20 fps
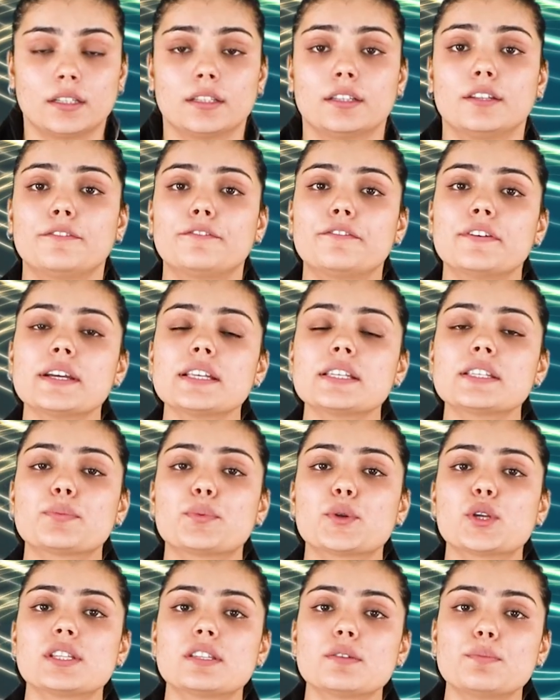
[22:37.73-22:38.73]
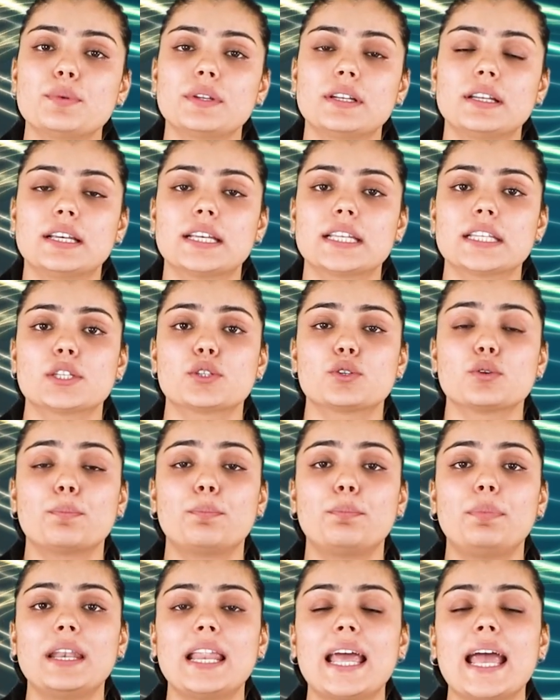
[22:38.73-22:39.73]
The first principle is to
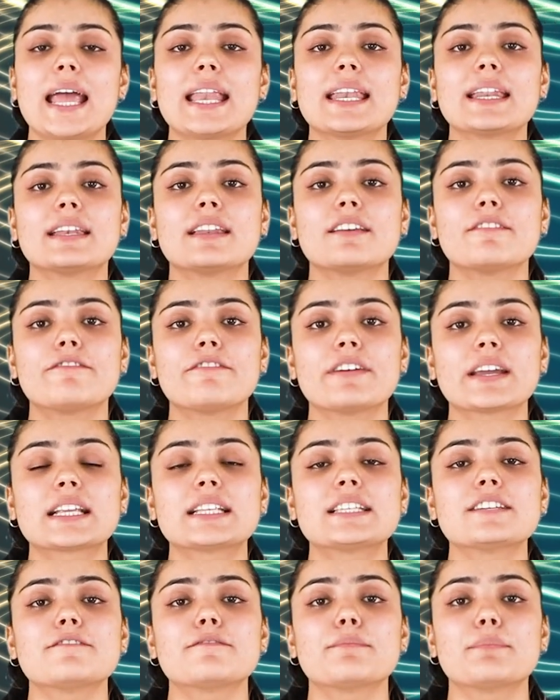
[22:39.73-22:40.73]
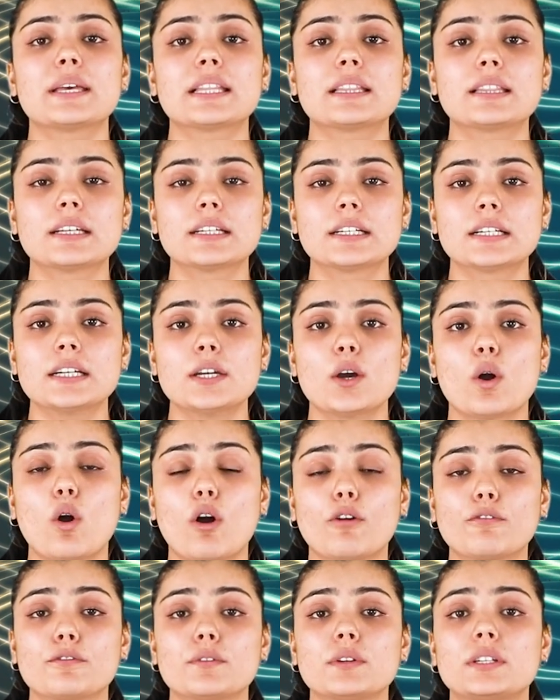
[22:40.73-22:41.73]
plan an effective method
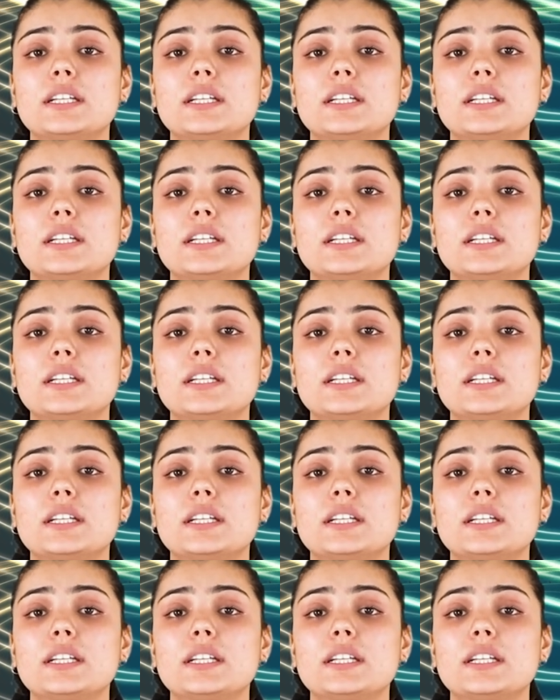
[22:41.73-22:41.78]
of